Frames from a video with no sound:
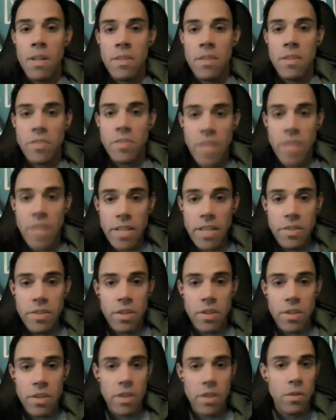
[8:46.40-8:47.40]
set
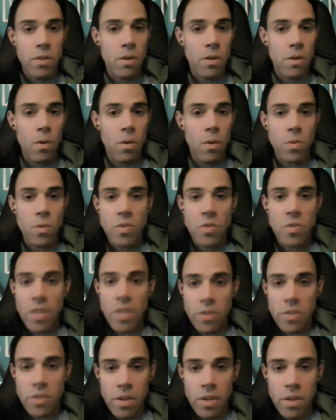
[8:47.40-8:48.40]
your goals,
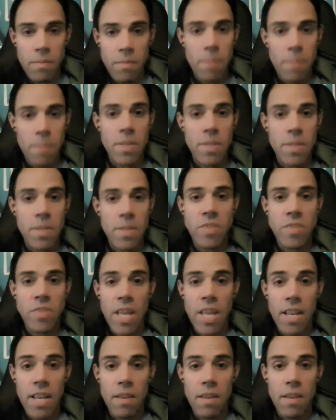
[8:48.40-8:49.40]
set your commitments,
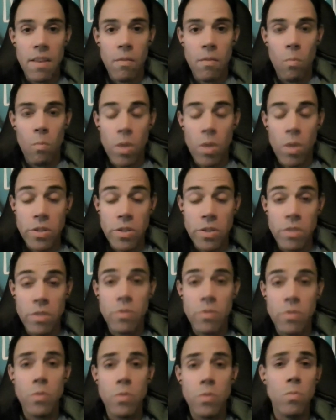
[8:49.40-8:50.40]
set what you
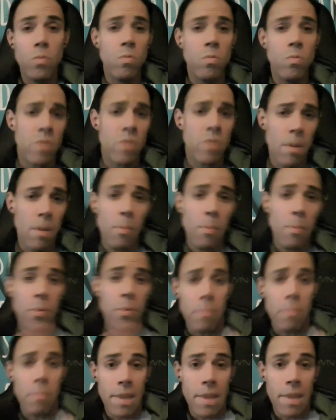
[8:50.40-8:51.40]
do, come up with
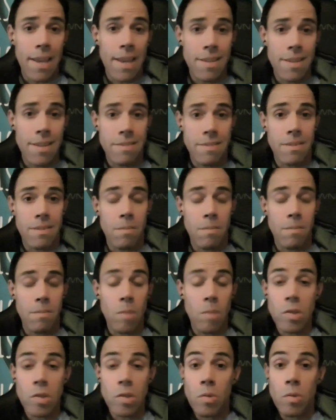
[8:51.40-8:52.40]
a plan as to
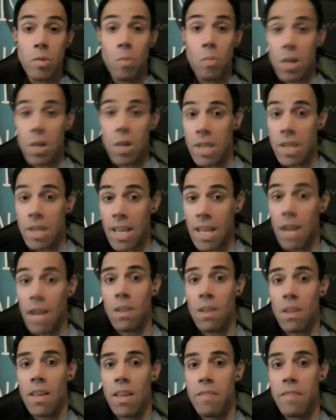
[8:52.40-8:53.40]
what you want to get out
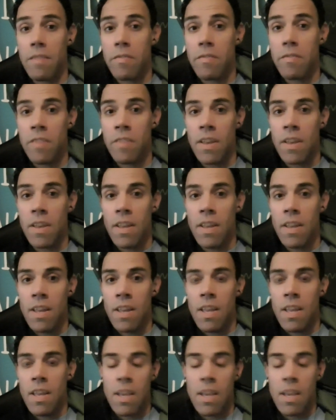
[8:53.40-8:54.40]
of life.
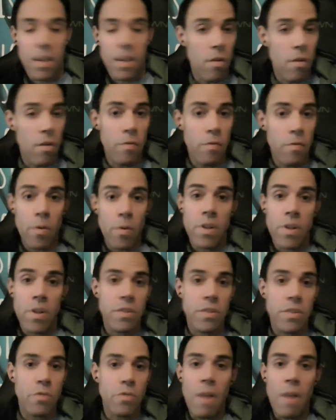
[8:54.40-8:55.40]
Go for it
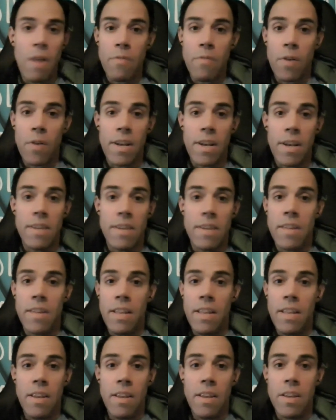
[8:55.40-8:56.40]
and strive for it.
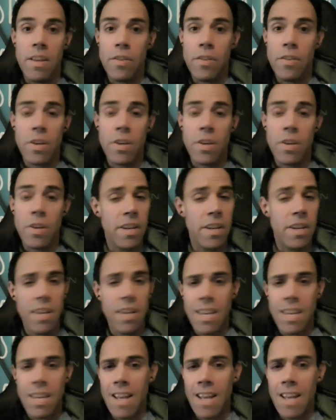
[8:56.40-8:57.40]
And you're going to
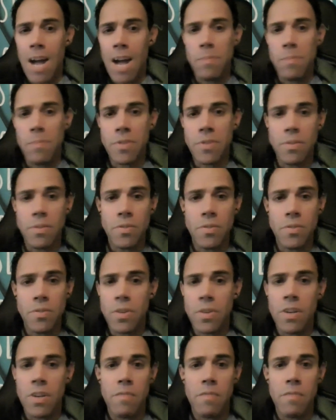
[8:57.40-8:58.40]
hit obstacles. You're
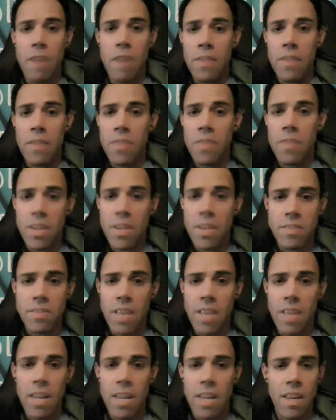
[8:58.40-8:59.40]
going to find things
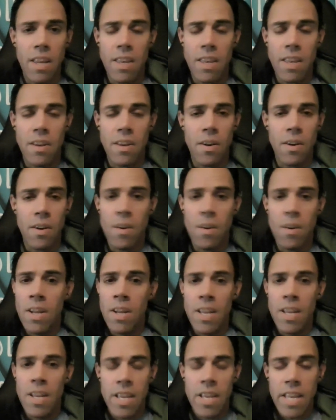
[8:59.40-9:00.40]
that,
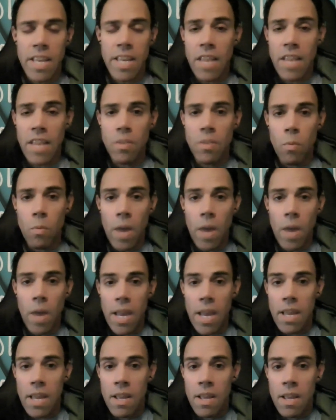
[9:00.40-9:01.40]
get in the
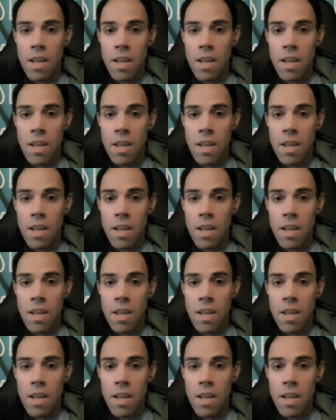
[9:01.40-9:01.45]
way.